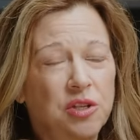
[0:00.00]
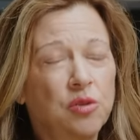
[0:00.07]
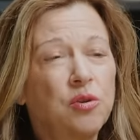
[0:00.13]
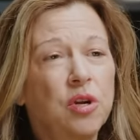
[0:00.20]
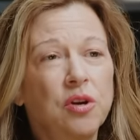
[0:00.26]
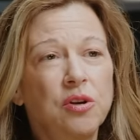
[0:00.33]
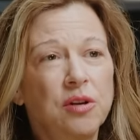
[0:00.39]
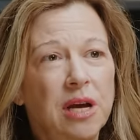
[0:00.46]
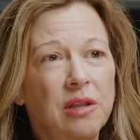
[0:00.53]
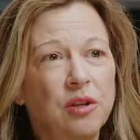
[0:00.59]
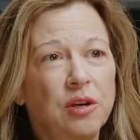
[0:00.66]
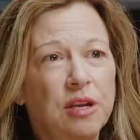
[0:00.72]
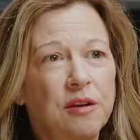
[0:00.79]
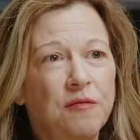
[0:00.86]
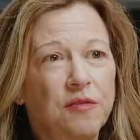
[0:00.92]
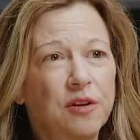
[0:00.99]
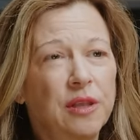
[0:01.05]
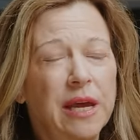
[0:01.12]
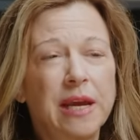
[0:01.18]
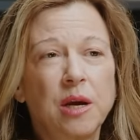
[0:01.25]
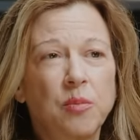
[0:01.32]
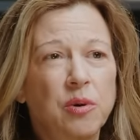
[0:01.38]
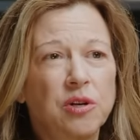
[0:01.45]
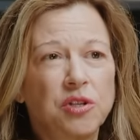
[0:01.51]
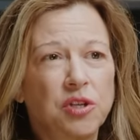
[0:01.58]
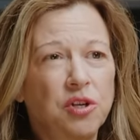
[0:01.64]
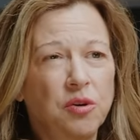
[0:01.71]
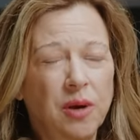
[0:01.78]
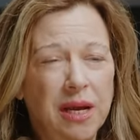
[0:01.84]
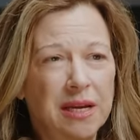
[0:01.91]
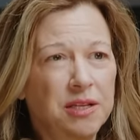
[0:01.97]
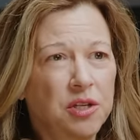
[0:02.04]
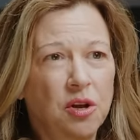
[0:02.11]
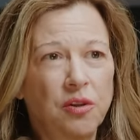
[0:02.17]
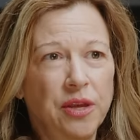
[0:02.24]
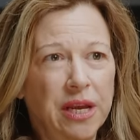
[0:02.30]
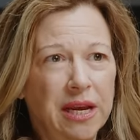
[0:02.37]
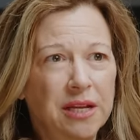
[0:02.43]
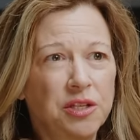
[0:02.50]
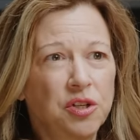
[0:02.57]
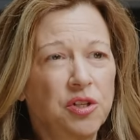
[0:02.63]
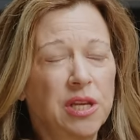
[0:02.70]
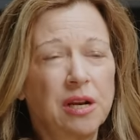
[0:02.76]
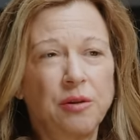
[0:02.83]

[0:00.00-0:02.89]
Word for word: So no, you're not looking for like a person who has all the answers.